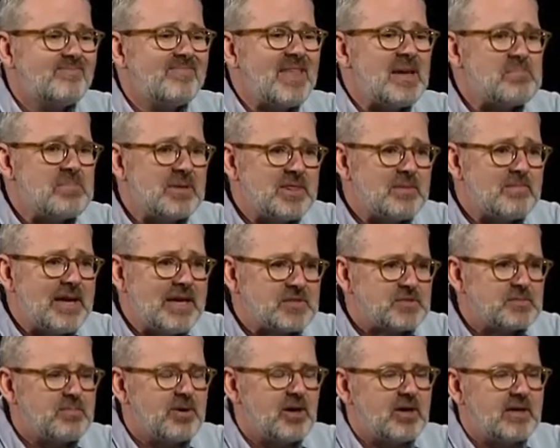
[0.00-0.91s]
but the
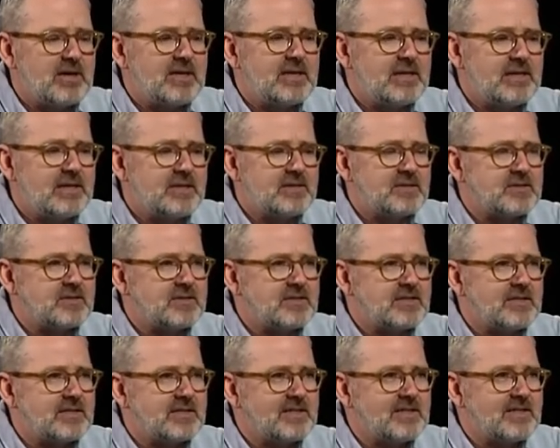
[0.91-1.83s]
best part is
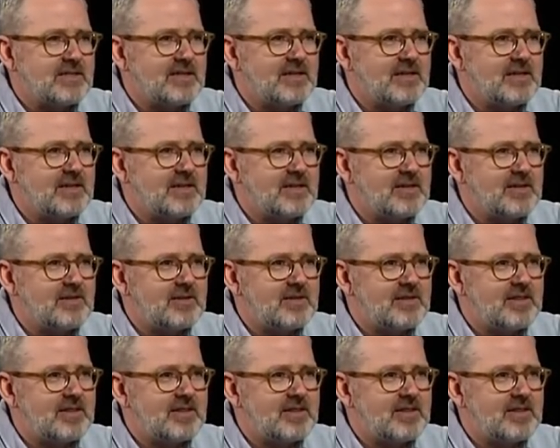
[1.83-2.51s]
you,